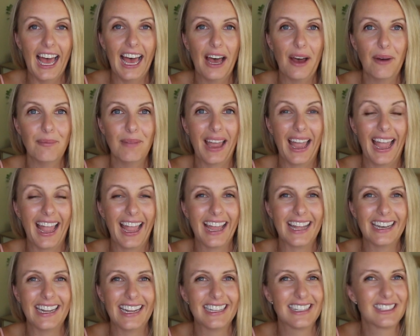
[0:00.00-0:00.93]

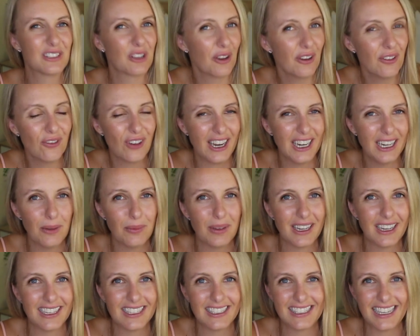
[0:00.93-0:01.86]
And it's so funny
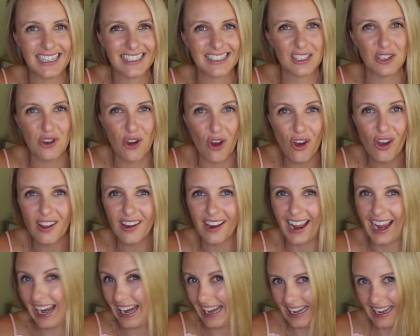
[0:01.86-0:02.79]
because it's
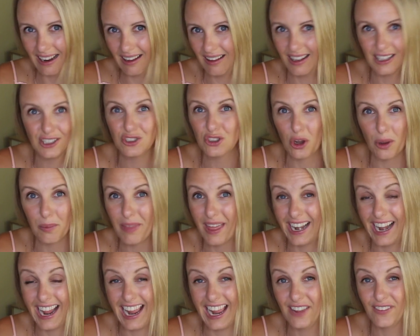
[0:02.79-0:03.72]
not a job
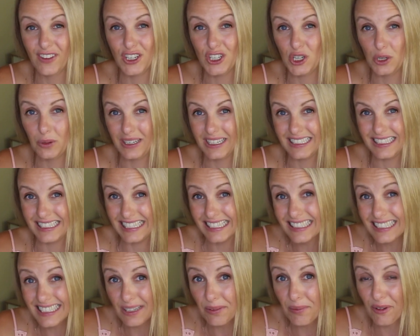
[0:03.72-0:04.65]
that I even knew
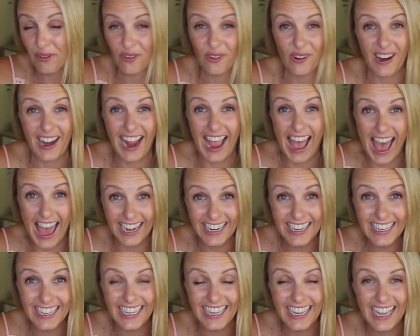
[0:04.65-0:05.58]
existed before I had
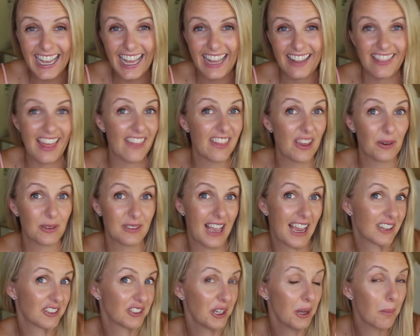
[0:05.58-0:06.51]
it, that there was
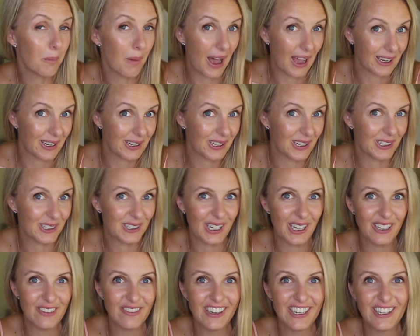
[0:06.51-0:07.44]
actually a marketing
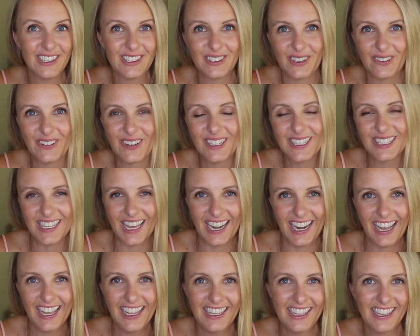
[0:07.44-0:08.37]
team in a shopping
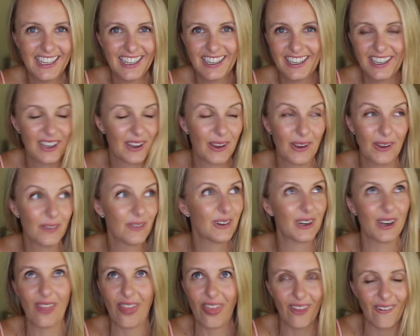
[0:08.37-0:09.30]
centre. Who
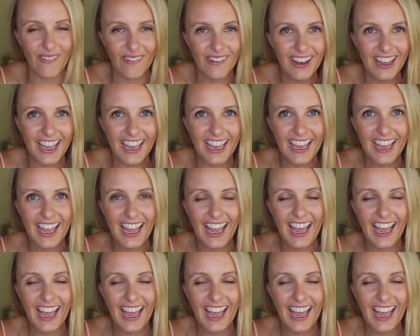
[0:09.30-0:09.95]
would have thought?